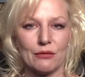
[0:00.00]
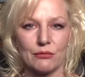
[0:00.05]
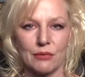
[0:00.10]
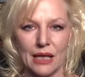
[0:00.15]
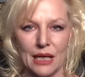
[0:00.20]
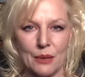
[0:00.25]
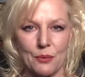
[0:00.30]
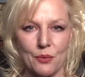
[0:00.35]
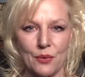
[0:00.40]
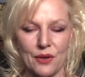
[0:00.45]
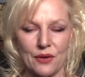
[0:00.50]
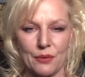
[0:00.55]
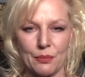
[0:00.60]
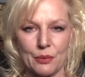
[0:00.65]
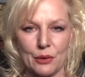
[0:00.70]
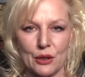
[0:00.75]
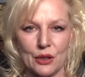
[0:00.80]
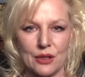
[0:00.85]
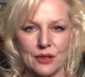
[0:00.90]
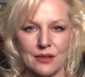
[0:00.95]
right with a
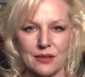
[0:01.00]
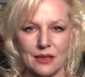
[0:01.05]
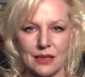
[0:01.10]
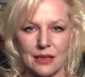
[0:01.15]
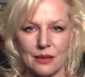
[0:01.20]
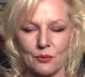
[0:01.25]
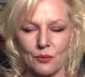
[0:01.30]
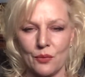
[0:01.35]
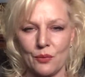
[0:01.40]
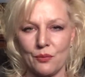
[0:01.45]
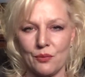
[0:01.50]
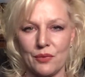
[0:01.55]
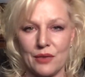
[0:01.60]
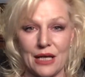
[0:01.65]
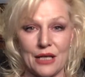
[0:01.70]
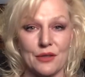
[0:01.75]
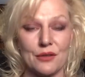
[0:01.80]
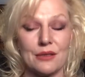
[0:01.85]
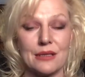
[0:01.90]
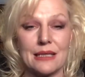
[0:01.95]
person
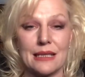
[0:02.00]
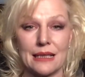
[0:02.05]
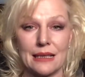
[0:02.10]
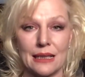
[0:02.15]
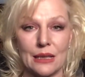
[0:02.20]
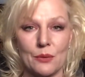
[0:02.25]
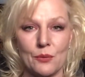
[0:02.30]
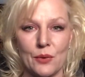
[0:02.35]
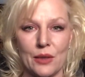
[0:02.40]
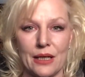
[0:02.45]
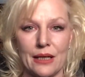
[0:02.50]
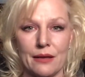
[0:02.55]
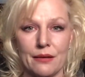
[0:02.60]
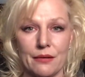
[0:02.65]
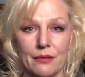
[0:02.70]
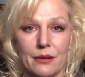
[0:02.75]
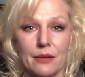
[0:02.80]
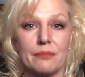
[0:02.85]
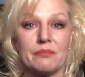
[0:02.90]
that you're dealing with,